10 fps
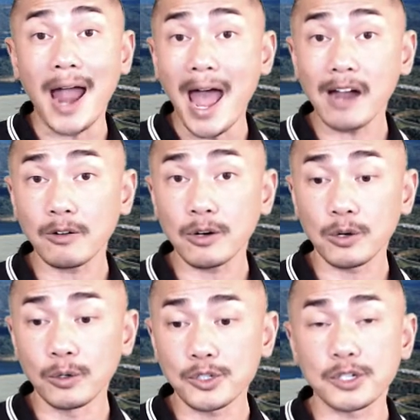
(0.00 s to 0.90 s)

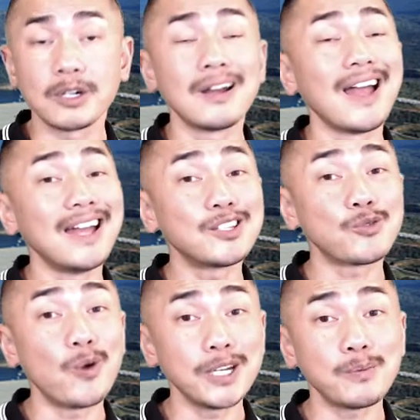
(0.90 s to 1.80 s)
agriculture and
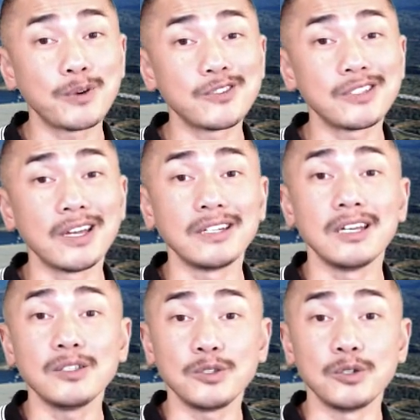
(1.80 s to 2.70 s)
20%
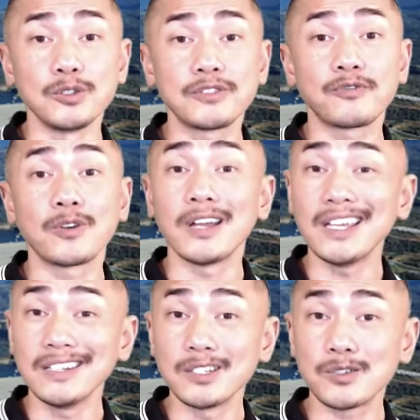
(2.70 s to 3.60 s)
is used for
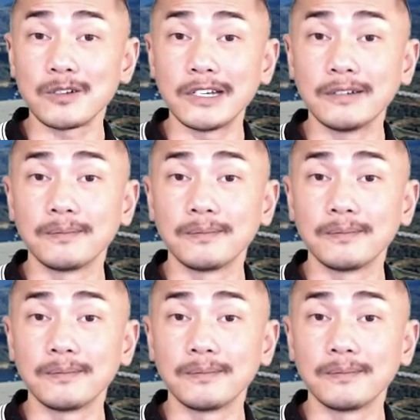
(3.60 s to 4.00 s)
industry.